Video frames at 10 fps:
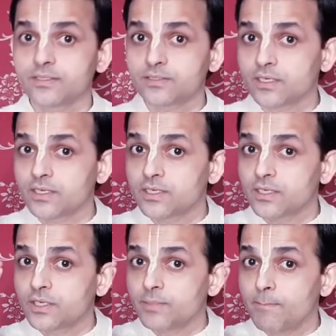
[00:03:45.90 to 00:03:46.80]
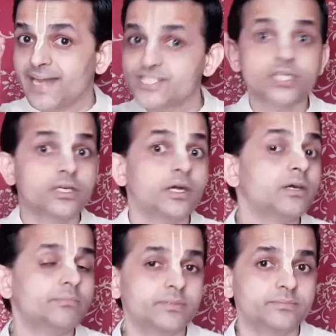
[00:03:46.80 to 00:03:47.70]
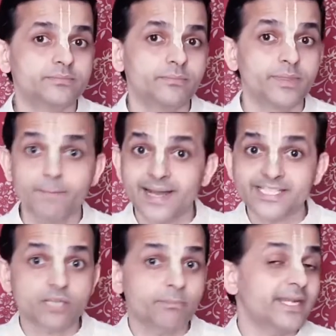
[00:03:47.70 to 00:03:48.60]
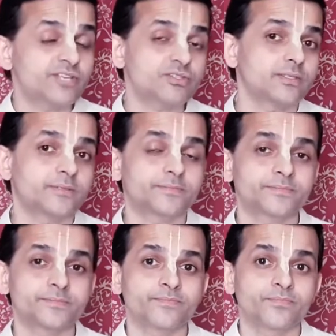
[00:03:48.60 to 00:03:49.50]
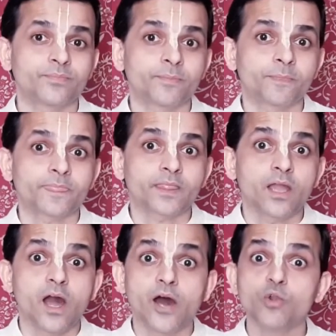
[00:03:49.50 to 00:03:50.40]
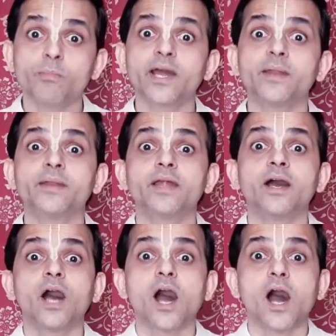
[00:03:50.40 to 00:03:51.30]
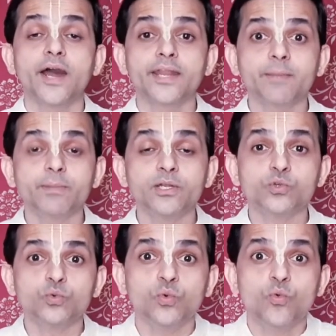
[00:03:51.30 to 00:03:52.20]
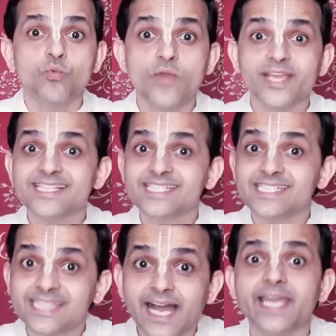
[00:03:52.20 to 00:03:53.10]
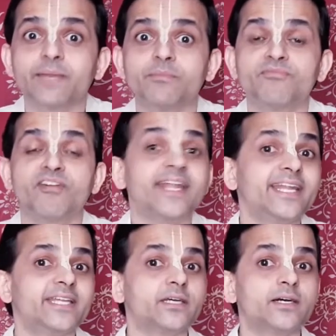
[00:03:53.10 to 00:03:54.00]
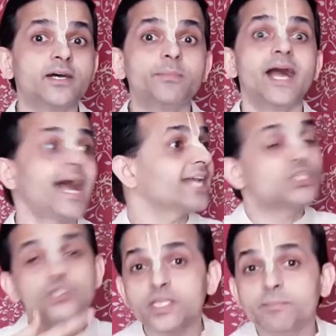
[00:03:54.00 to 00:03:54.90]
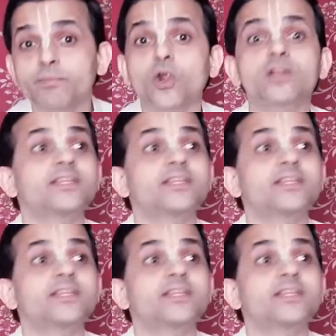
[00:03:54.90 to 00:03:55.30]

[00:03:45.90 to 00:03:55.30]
the magic herb, the magic medicine. Hanuman, unable to waste time finding the herb, actually brought